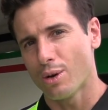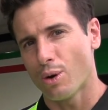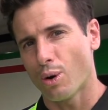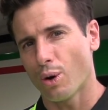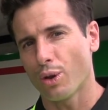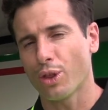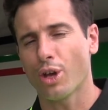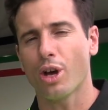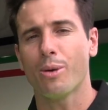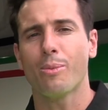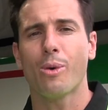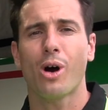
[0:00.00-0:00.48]

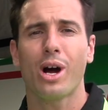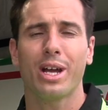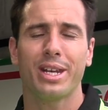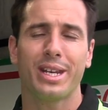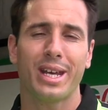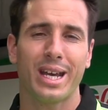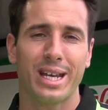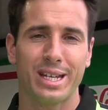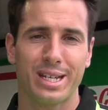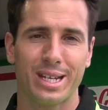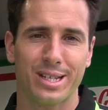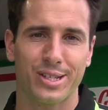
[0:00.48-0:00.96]
Although my
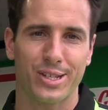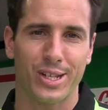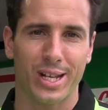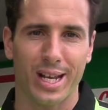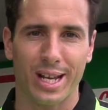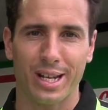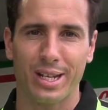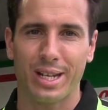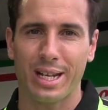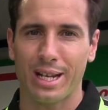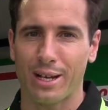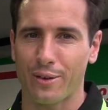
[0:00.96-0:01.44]
day doesn't
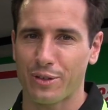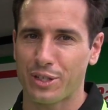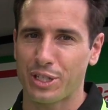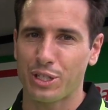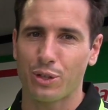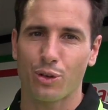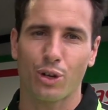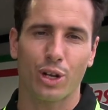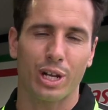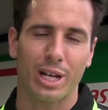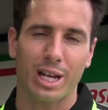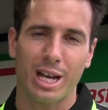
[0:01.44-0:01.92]
end here, I've
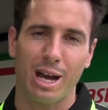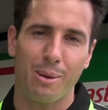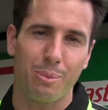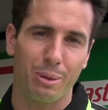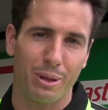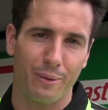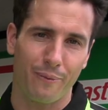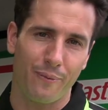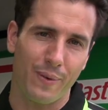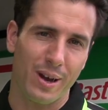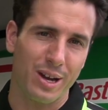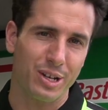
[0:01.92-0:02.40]
still got a
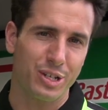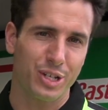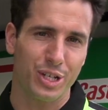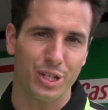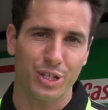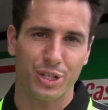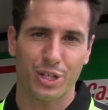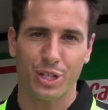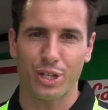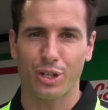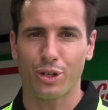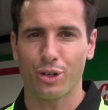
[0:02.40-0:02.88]
couple of
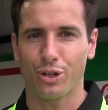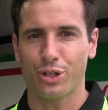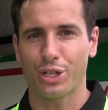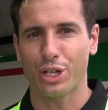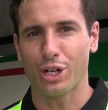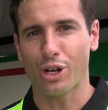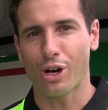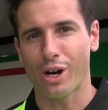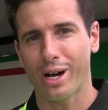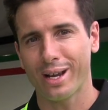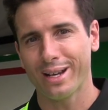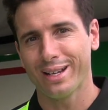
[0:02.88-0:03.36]
functions to do
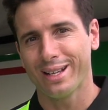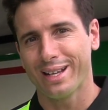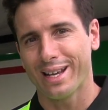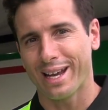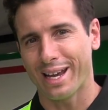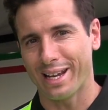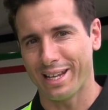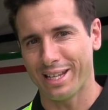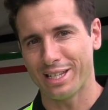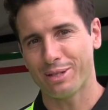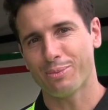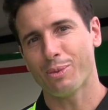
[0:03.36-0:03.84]
tonight.
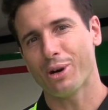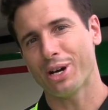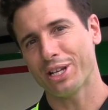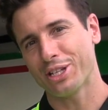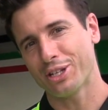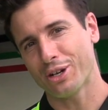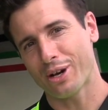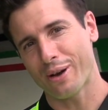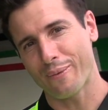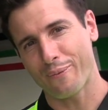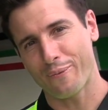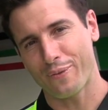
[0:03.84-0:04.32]
It is my
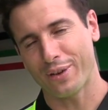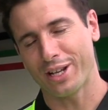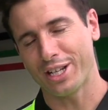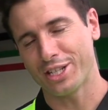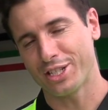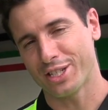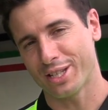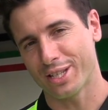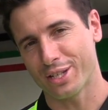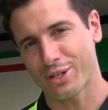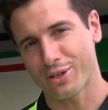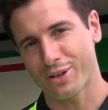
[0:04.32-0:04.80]
time
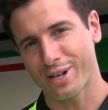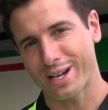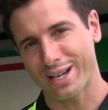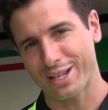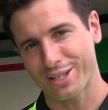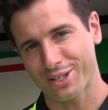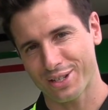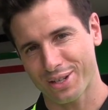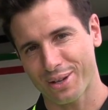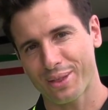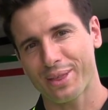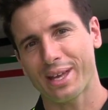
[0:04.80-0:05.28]
finished at the track,
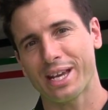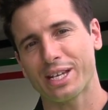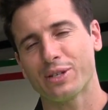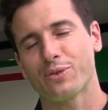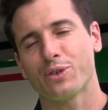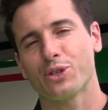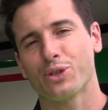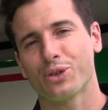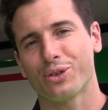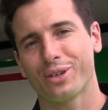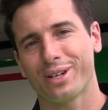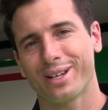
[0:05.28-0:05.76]
so thanks
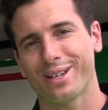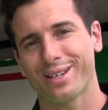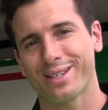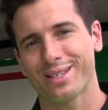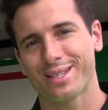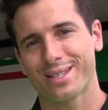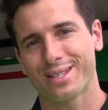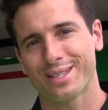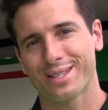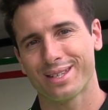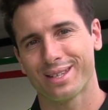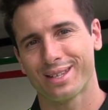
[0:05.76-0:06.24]
for joining us.